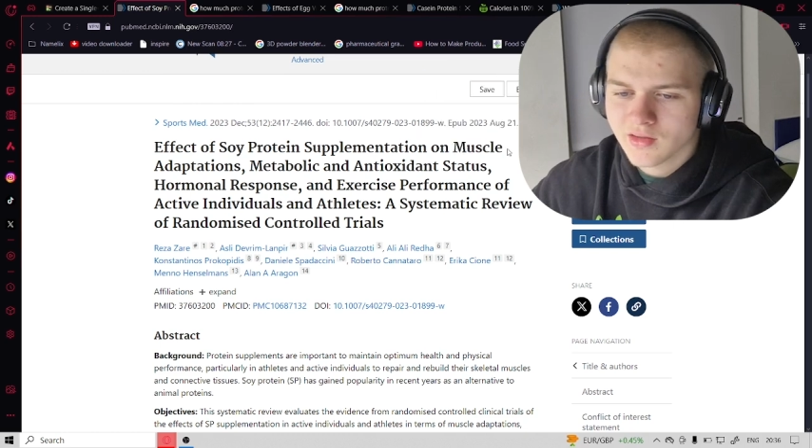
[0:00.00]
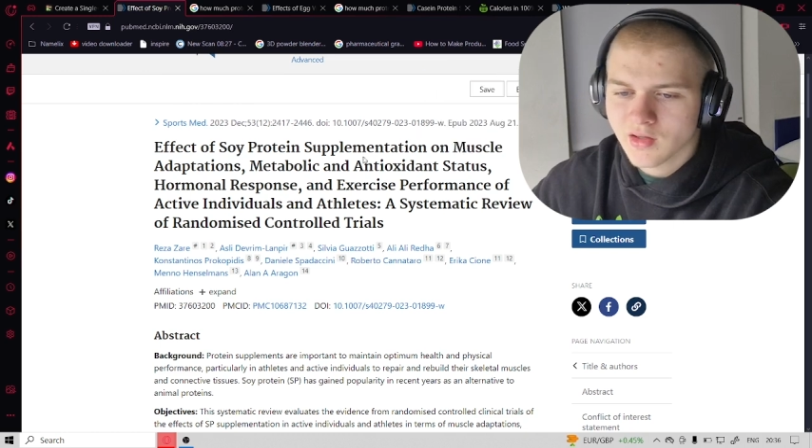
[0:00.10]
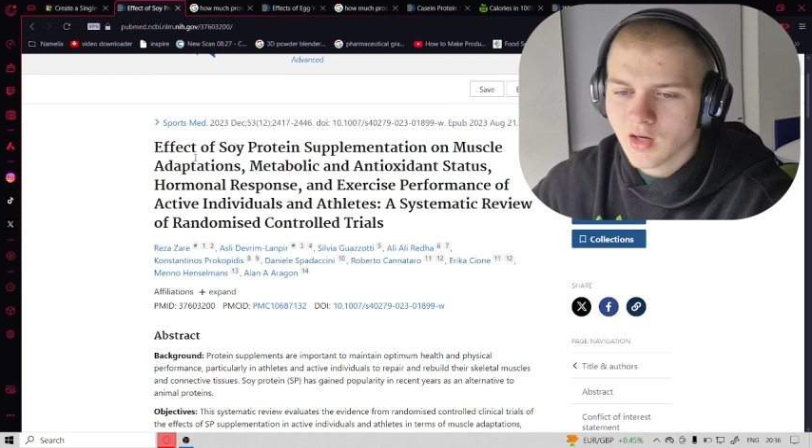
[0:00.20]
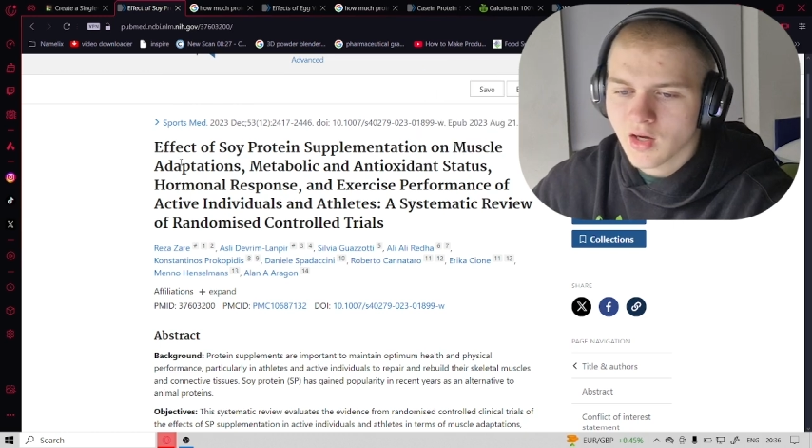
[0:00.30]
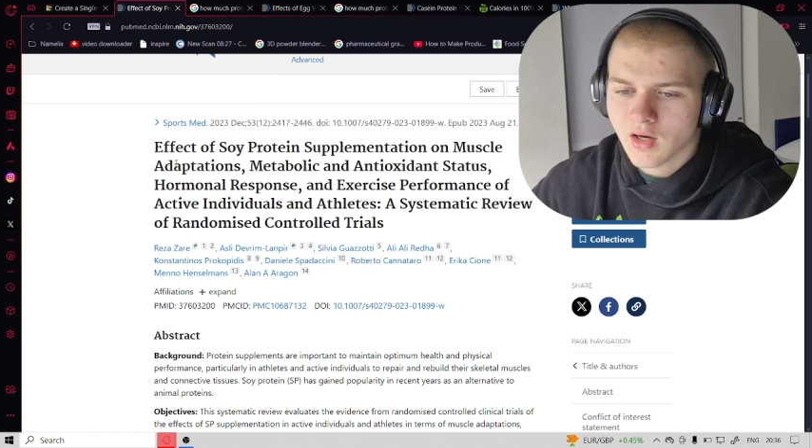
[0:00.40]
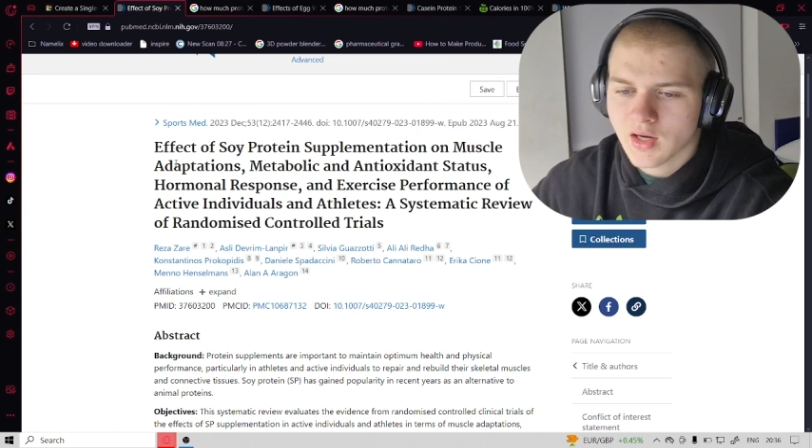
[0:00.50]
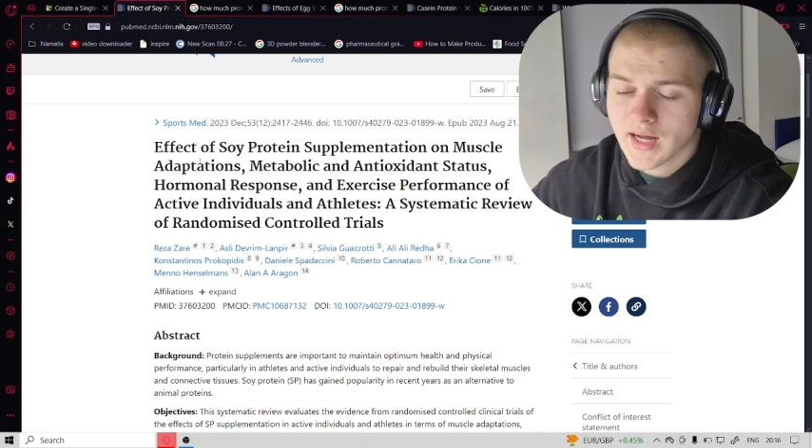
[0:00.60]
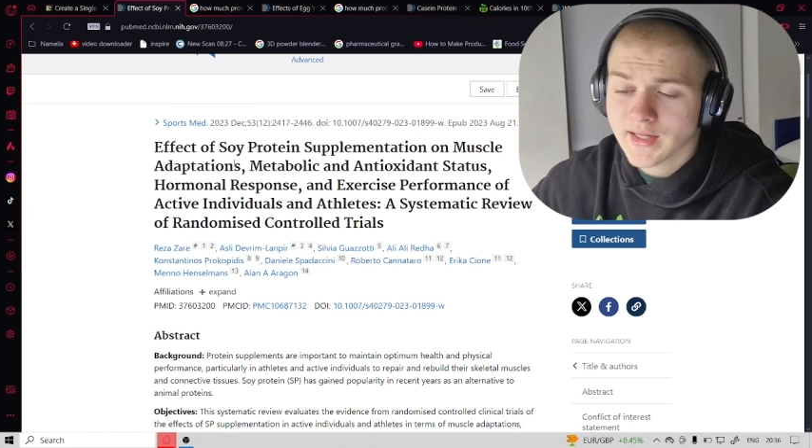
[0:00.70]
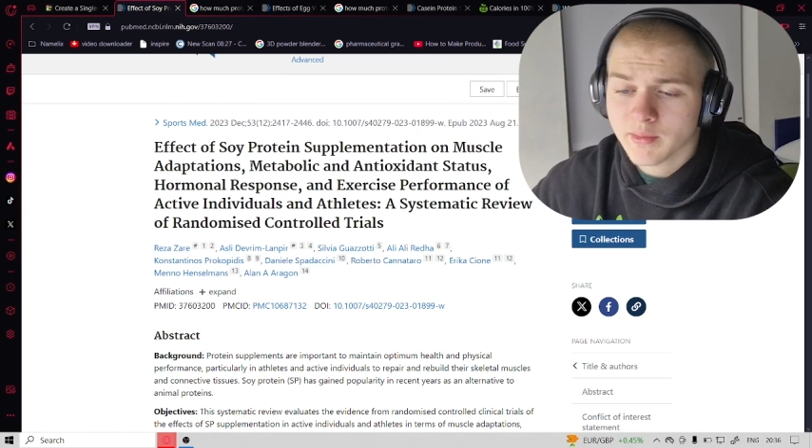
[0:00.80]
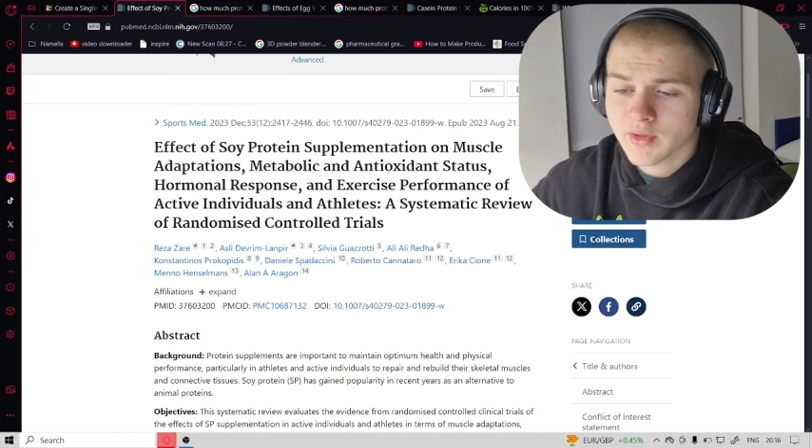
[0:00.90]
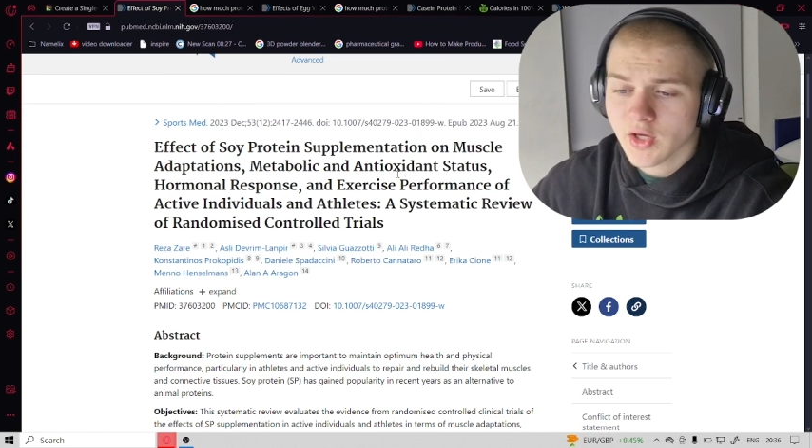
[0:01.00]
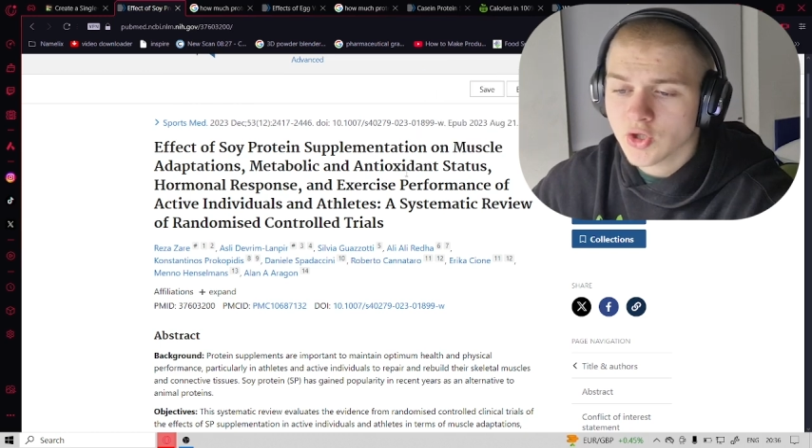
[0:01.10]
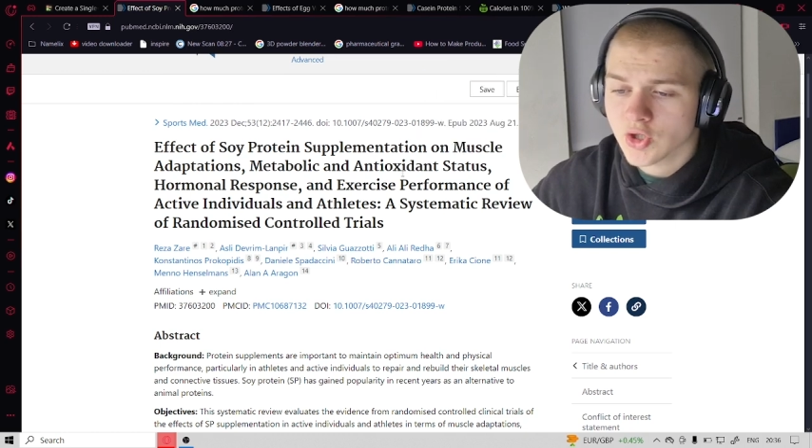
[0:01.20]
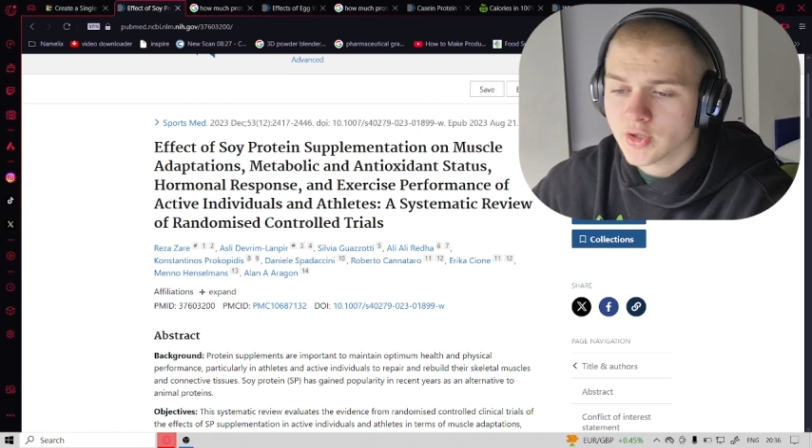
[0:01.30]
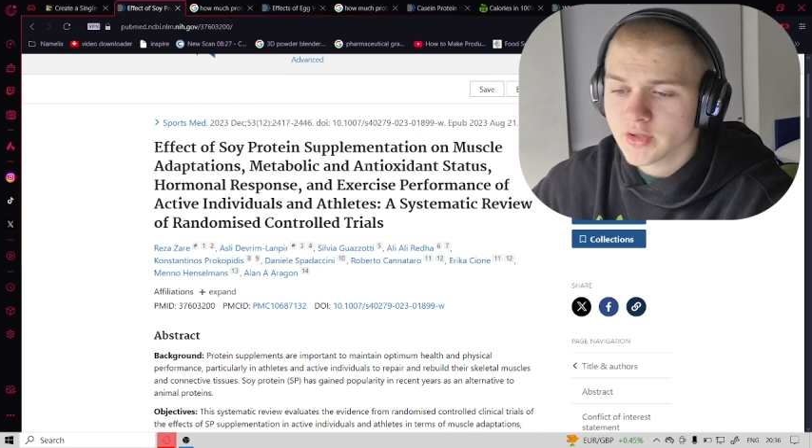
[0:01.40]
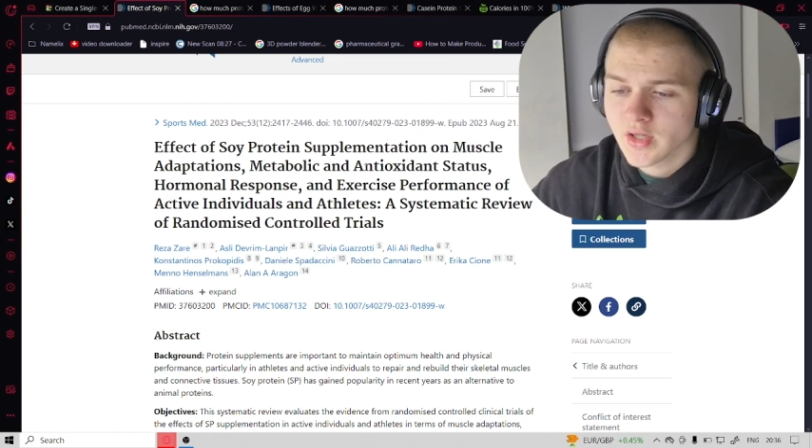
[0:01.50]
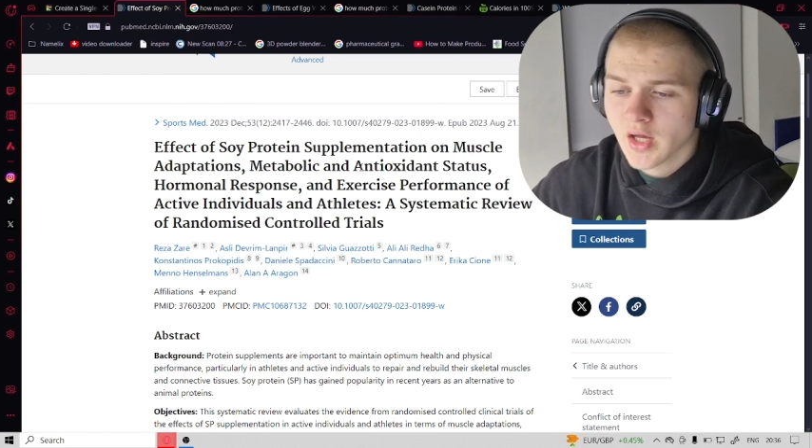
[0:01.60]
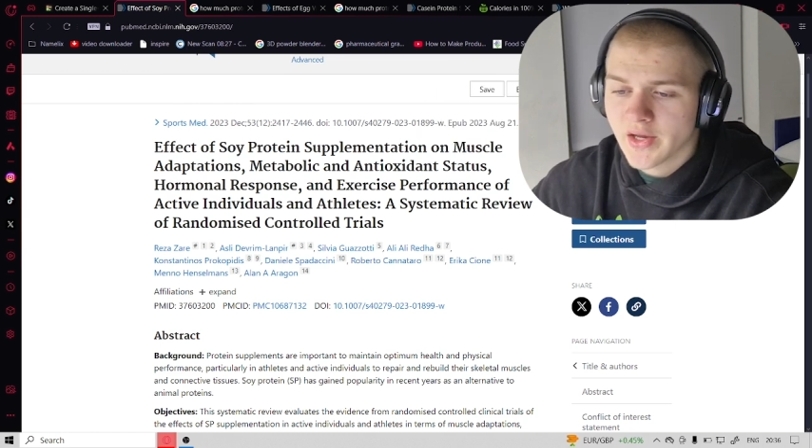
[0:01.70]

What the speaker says: adaptations,